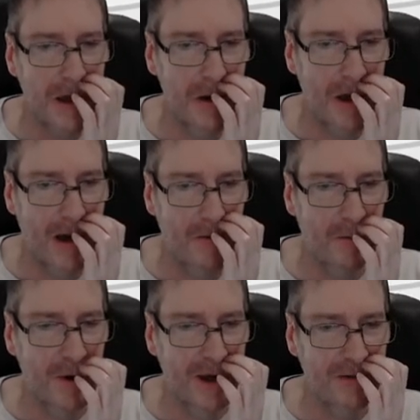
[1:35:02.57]
You
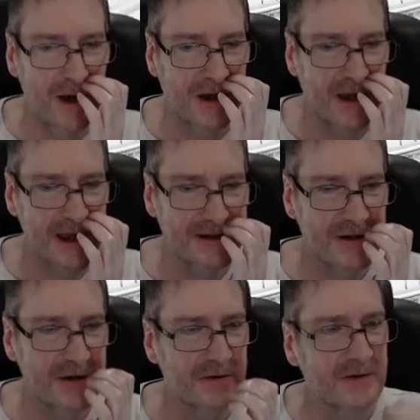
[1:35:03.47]
are working my
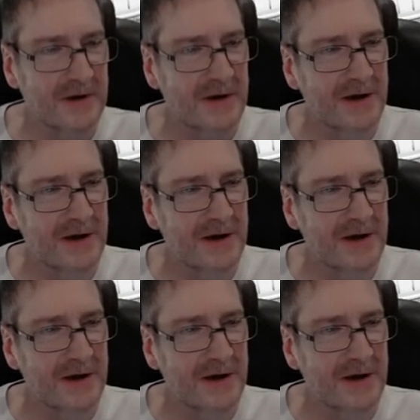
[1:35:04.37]
last note.